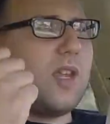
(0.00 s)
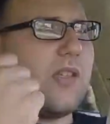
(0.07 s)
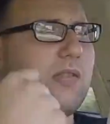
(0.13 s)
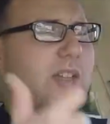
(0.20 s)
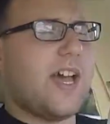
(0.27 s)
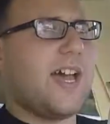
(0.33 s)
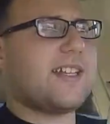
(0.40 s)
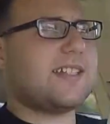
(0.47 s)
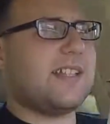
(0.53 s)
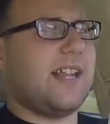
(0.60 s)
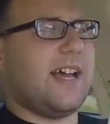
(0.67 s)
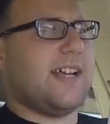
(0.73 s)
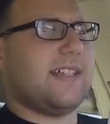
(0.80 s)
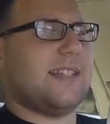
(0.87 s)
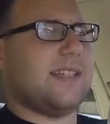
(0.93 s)
the
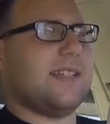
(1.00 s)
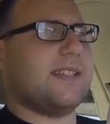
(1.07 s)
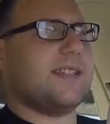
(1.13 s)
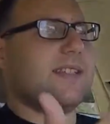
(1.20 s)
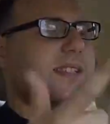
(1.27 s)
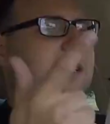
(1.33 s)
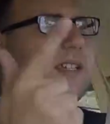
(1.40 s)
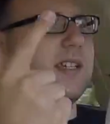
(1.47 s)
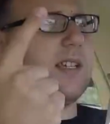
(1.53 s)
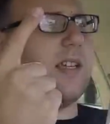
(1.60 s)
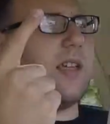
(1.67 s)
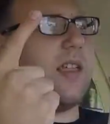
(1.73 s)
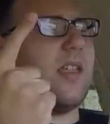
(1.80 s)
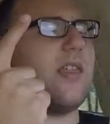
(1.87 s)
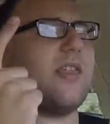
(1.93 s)
S-Classes,
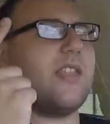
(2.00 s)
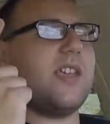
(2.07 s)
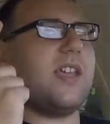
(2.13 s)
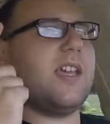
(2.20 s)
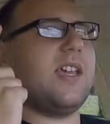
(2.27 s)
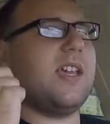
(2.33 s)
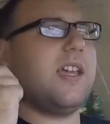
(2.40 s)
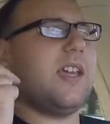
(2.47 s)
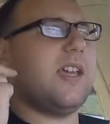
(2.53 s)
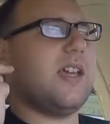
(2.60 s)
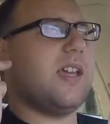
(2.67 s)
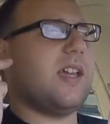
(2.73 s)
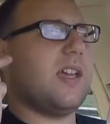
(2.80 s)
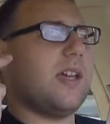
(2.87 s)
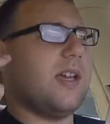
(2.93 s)

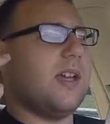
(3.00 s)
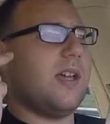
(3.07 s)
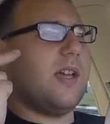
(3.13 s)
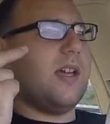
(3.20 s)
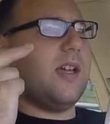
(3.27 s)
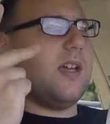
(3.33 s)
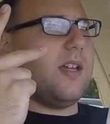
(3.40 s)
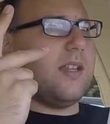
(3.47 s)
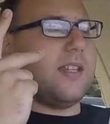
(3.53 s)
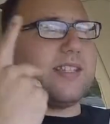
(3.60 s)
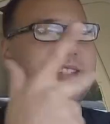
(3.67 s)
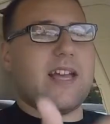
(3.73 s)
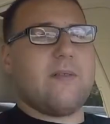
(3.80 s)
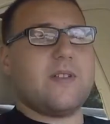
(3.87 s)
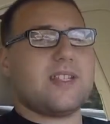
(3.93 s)
the
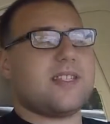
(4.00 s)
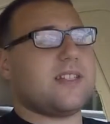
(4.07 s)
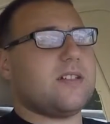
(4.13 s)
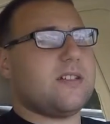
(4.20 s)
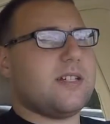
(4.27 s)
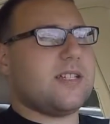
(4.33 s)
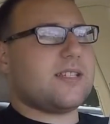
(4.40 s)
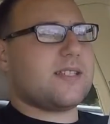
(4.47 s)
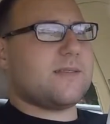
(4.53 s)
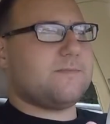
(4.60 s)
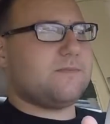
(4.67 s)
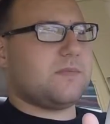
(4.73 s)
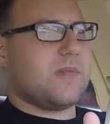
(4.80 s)
7 Series,